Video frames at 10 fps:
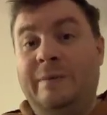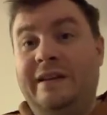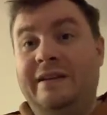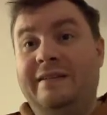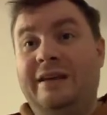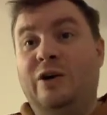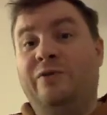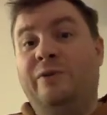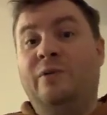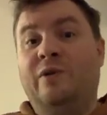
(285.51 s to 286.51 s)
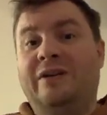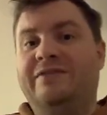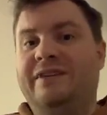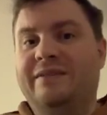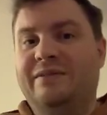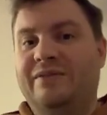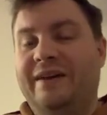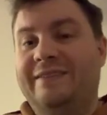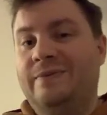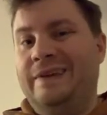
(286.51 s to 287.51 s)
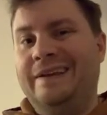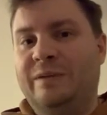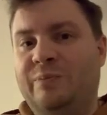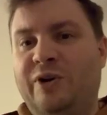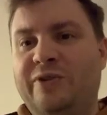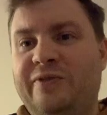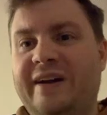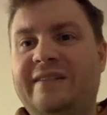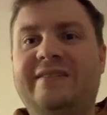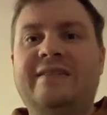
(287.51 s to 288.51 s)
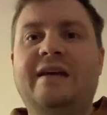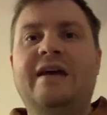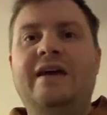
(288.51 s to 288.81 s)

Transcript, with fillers: ability of removing defensive effects when hitting perfects,